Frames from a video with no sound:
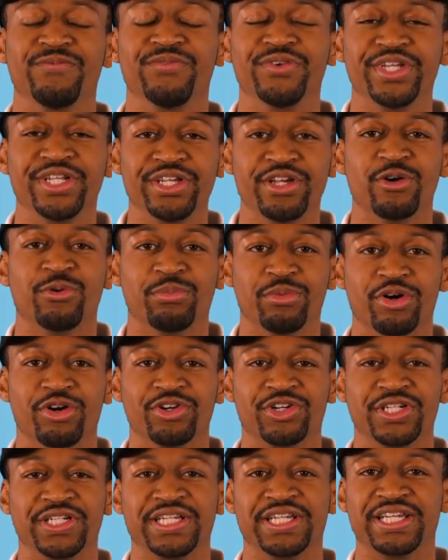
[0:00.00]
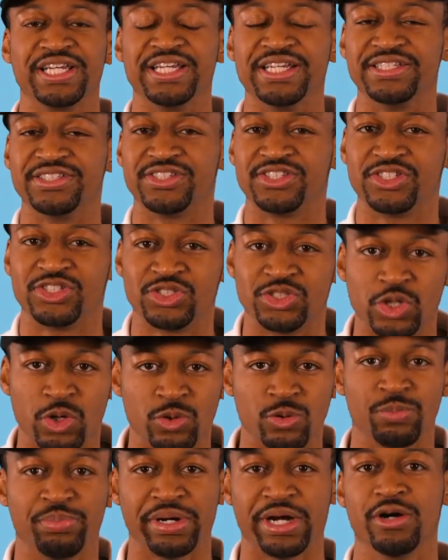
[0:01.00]
video marketing is
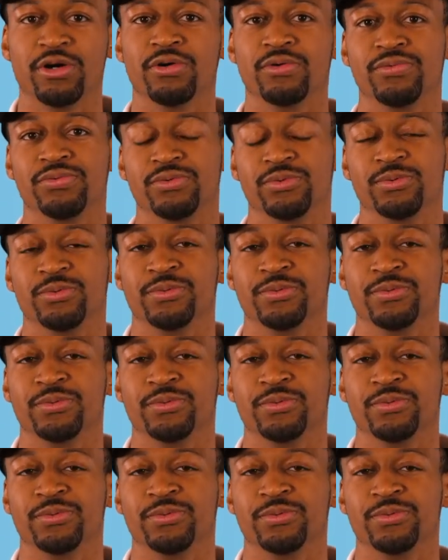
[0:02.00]
so powerful.